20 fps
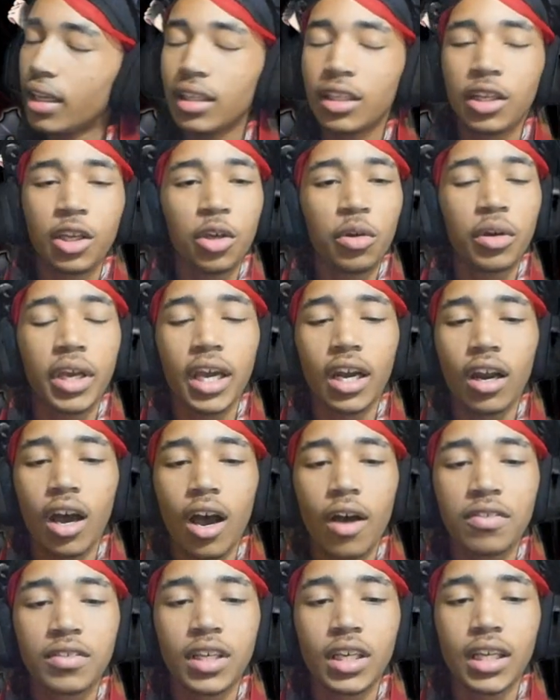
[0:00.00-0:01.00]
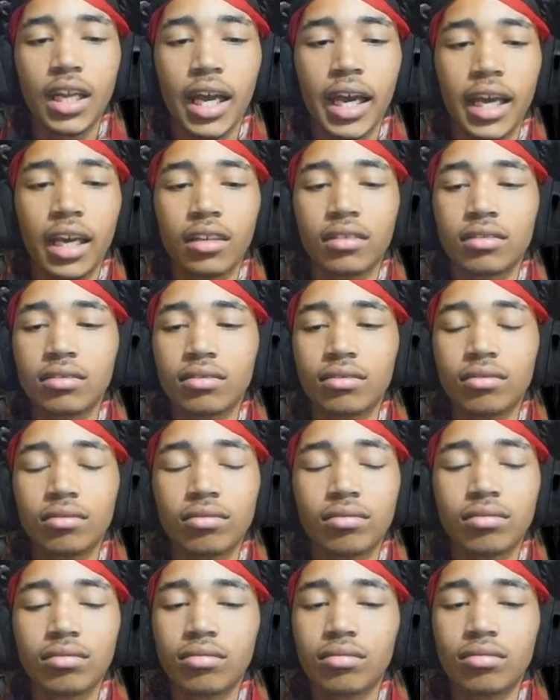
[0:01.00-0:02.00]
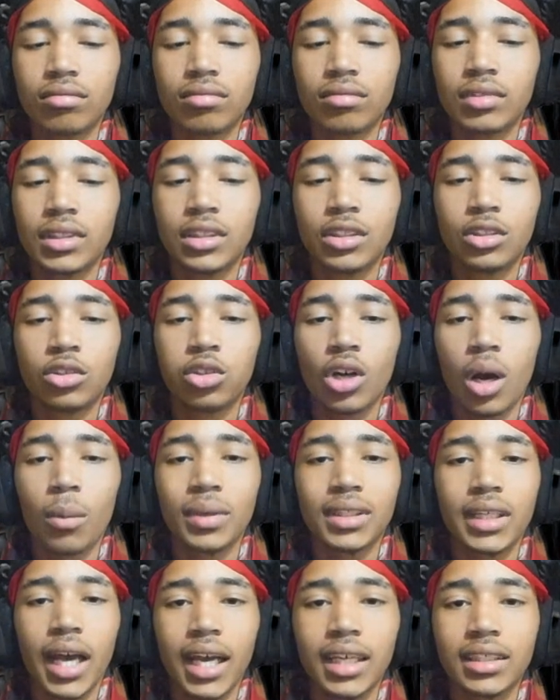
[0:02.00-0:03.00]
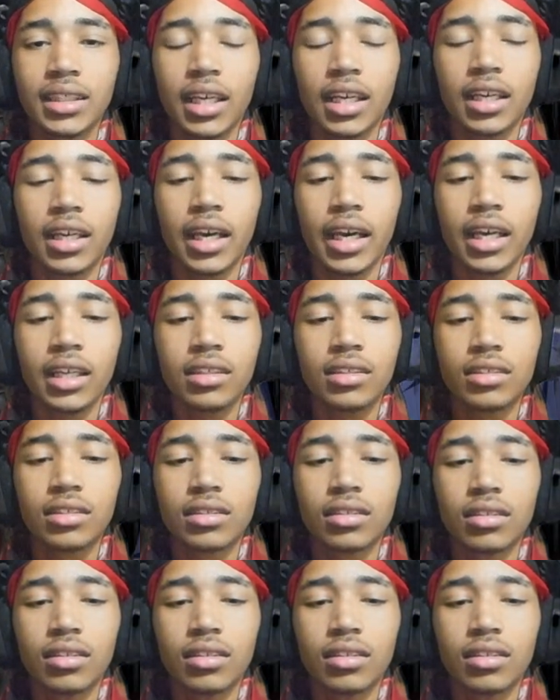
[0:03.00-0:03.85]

Do you get off to like traumatizing kids?